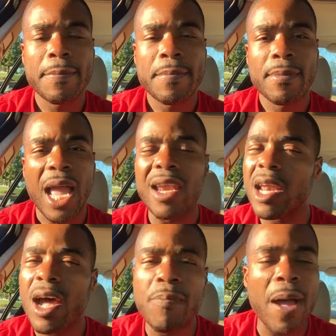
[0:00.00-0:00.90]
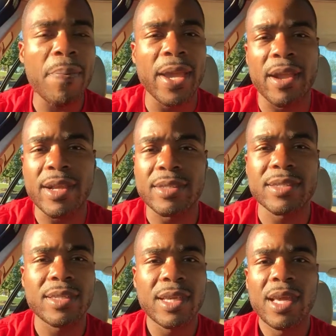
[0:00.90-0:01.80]
I love my
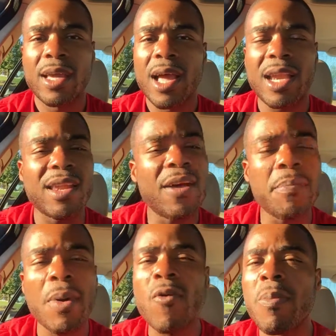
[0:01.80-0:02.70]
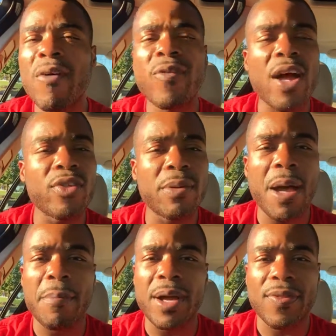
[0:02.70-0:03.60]
parents. I love both my father and
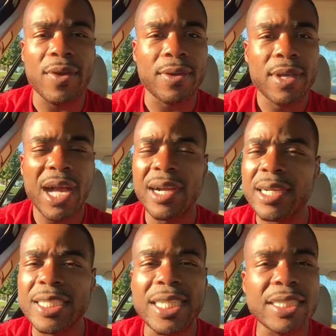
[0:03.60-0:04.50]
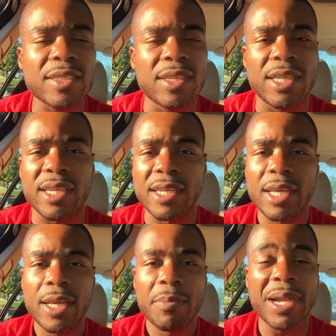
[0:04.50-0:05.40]
my mother unconditionally,
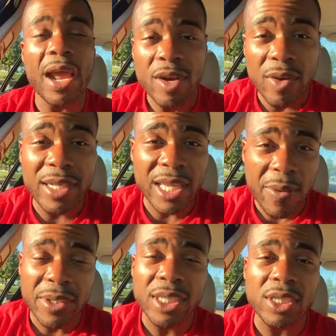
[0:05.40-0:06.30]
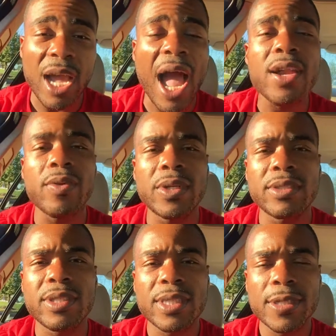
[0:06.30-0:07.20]
but I know that they were just
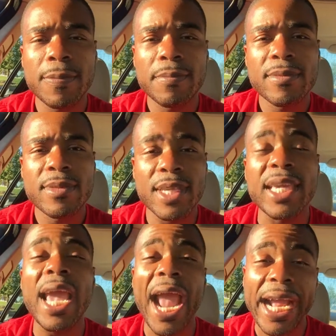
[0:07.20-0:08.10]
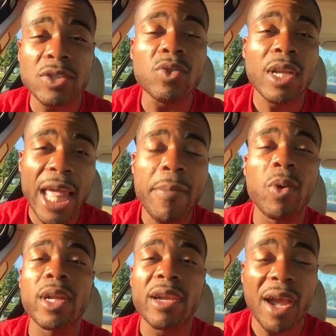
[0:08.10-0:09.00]
conduits to get Andrew
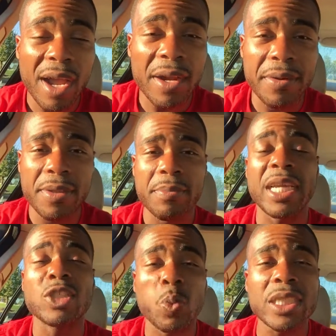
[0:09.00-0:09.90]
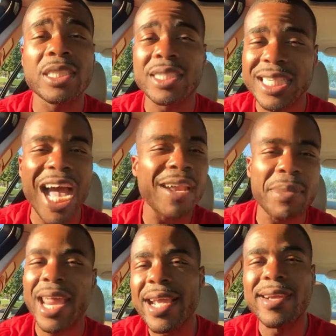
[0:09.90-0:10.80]
Clayborn in the earth because what's inside of
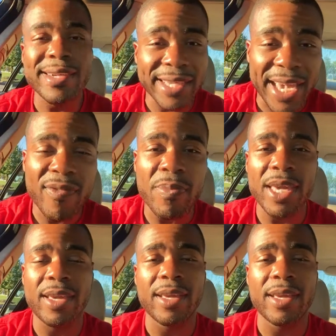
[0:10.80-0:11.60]
me, they couldn't give me.